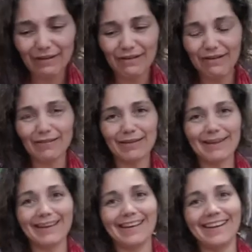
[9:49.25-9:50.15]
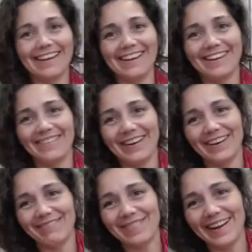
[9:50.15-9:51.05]
Oh my God, I had
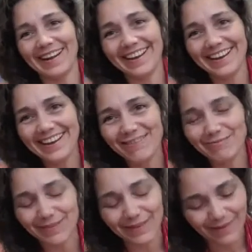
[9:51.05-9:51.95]
my, my hip.